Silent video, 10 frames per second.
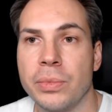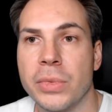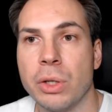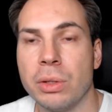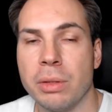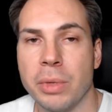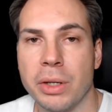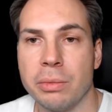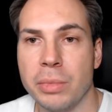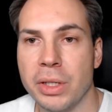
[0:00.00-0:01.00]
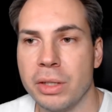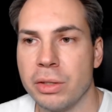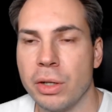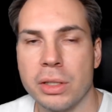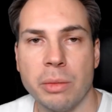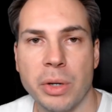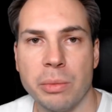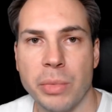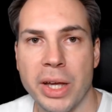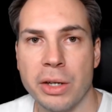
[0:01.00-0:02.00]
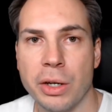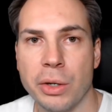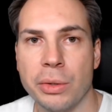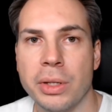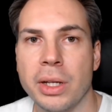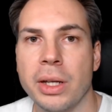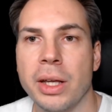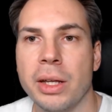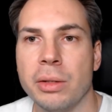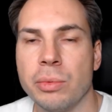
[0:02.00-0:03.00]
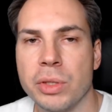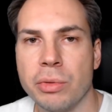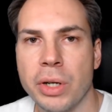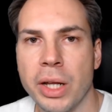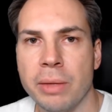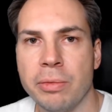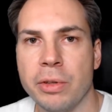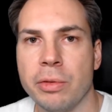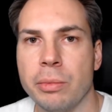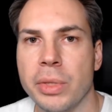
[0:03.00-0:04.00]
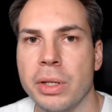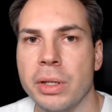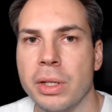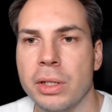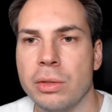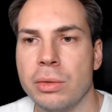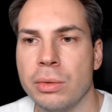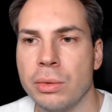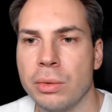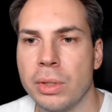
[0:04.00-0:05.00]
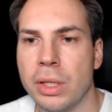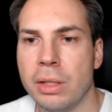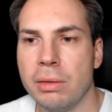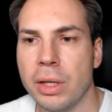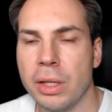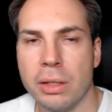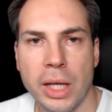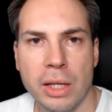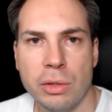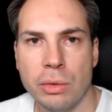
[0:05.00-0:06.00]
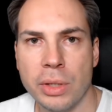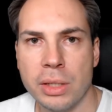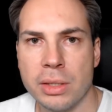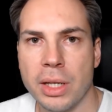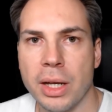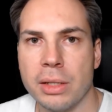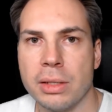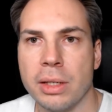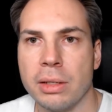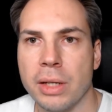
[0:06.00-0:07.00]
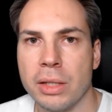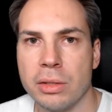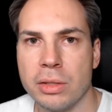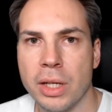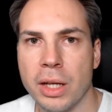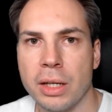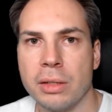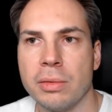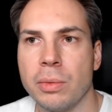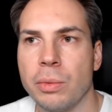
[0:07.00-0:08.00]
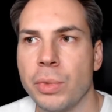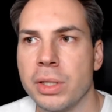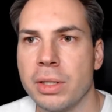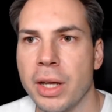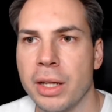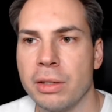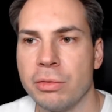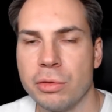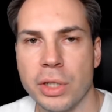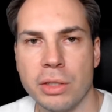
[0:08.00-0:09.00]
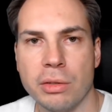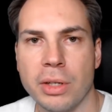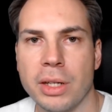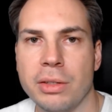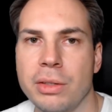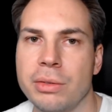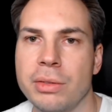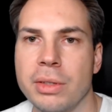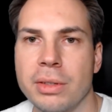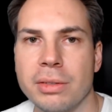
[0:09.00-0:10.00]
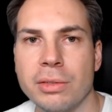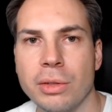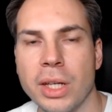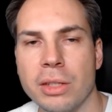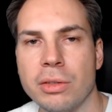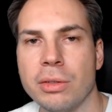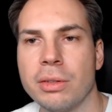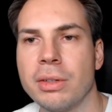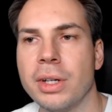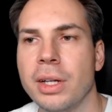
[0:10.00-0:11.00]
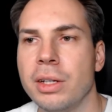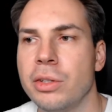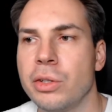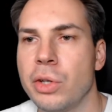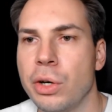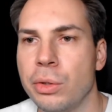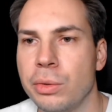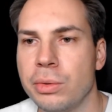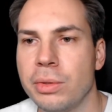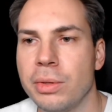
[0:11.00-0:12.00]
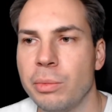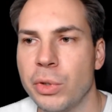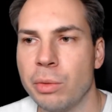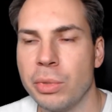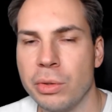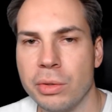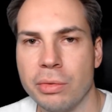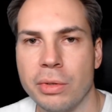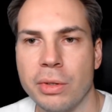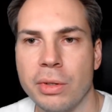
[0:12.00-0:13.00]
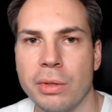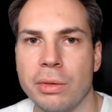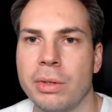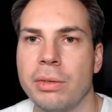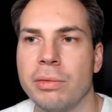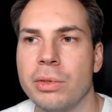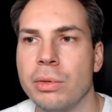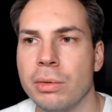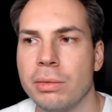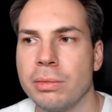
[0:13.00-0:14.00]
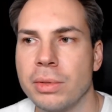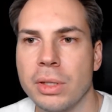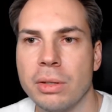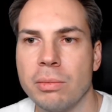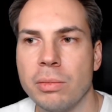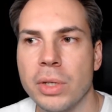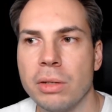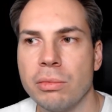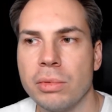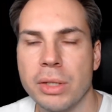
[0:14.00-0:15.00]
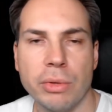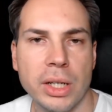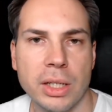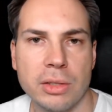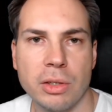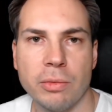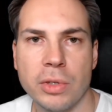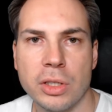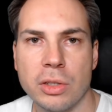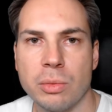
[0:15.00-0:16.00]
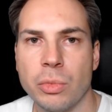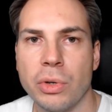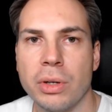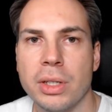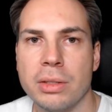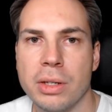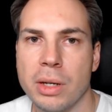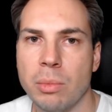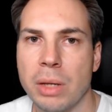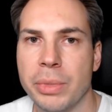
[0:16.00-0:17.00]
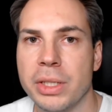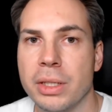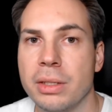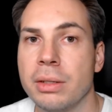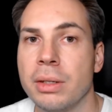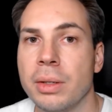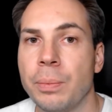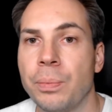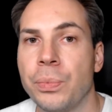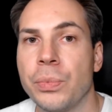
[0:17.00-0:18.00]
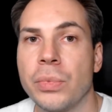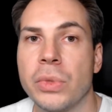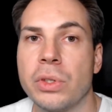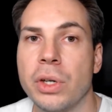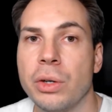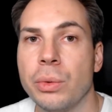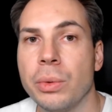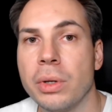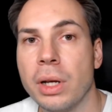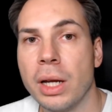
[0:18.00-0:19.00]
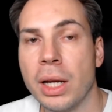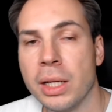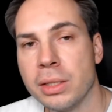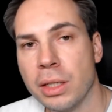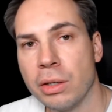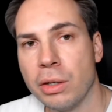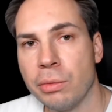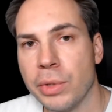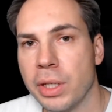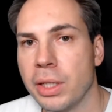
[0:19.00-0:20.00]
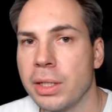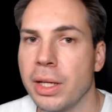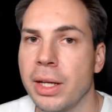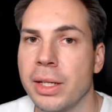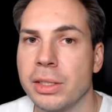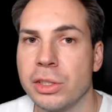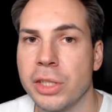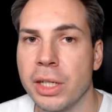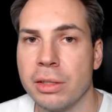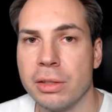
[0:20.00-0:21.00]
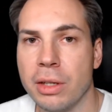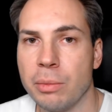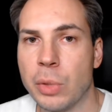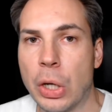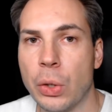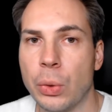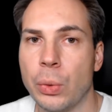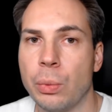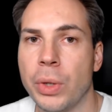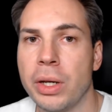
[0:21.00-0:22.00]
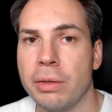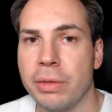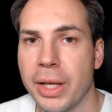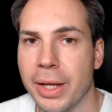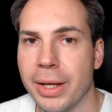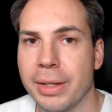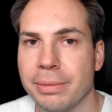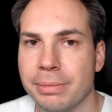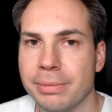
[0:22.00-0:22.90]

told about me and talked about my code, and it was very helpful for me to gain new insights and understand what kind of tricks you can use and to get your code more beautiful, or to get some features more easier implemented. So let's get on with it and check some code. What do you think?